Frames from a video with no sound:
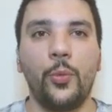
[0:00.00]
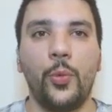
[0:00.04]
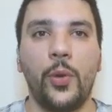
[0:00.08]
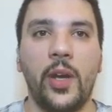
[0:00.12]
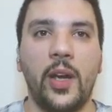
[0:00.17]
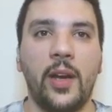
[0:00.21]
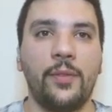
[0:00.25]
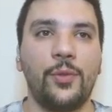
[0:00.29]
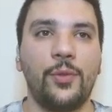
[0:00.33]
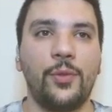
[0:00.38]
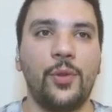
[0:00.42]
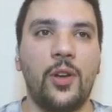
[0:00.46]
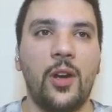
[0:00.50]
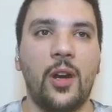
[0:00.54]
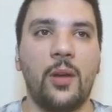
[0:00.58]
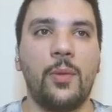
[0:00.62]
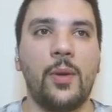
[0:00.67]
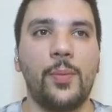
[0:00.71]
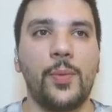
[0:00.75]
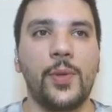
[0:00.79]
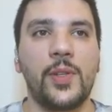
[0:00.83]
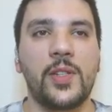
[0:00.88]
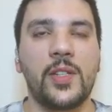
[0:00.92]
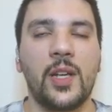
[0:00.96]
We have to come
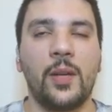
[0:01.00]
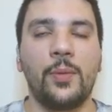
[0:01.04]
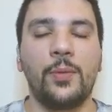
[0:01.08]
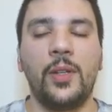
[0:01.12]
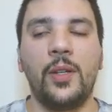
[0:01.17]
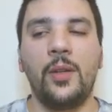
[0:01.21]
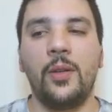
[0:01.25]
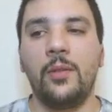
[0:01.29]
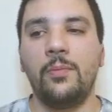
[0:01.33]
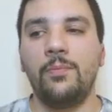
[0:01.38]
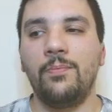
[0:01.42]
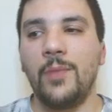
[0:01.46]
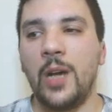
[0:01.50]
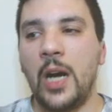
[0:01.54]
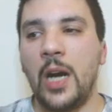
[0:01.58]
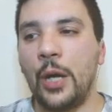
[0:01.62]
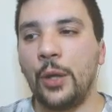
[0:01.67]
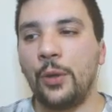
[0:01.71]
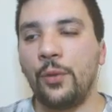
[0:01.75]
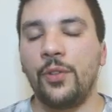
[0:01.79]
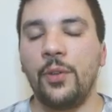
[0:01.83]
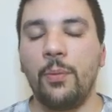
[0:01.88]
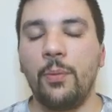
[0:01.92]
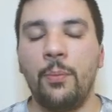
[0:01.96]
up with something out
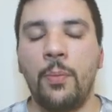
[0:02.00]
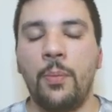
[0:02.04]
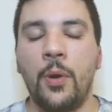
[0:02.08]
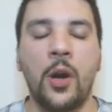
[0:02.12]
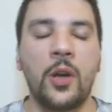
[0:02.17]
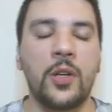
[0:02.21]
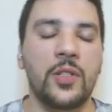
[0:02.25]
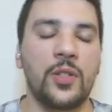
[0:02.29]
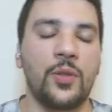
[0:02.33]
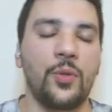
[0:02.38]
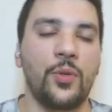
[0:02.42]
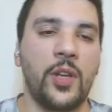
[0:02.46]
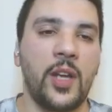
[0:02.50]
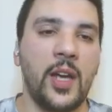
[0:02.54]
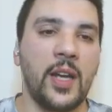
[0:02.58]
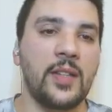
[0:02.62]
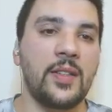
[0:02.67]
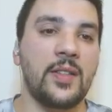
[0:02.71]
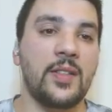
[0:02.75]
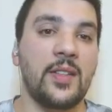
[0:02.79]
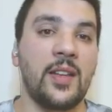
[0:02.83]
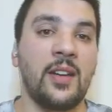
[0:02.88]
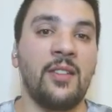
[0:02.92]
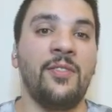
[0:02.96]
of the box to
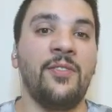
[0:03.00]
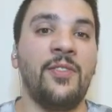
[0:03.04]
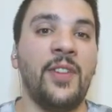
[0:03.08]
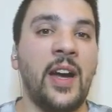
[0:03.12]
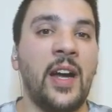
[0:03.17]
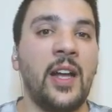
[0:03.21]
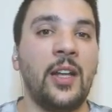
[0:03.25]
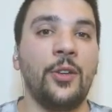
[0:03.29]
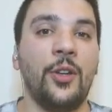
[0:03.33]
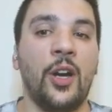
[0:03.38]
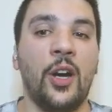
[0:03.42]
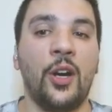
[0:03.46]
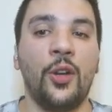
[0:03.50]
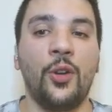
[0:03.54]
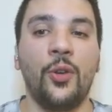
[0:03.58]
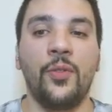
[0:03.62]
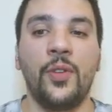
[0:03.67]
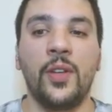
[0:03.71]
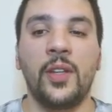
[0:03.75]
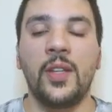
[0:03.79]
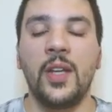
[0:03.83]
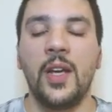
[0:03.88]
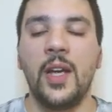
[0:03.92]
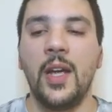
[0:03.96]
get some value out of
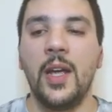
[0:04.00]
it.